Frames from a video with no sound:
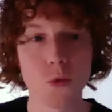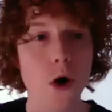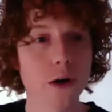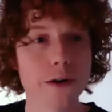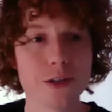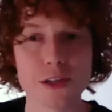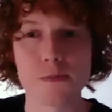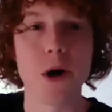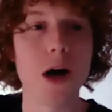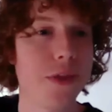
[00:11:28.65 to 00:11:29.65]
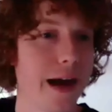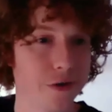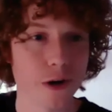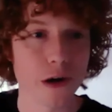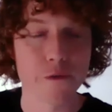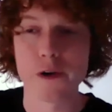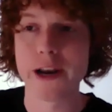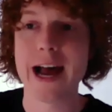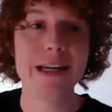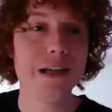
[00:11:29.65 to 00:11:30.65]
Walgreens has bought that drug for
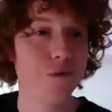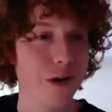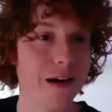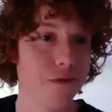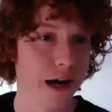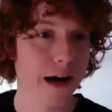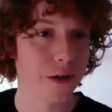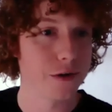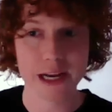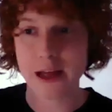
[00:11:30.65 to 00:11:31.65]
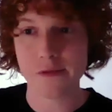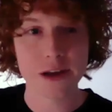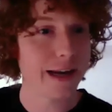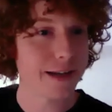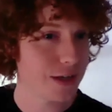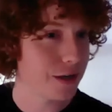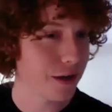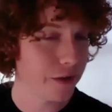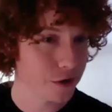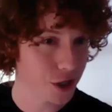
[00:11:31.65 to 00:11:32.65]
ninety-five dollars. Now they've got it sitting on
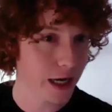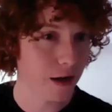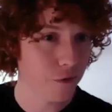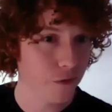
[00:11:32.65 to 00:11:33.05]
their shelf.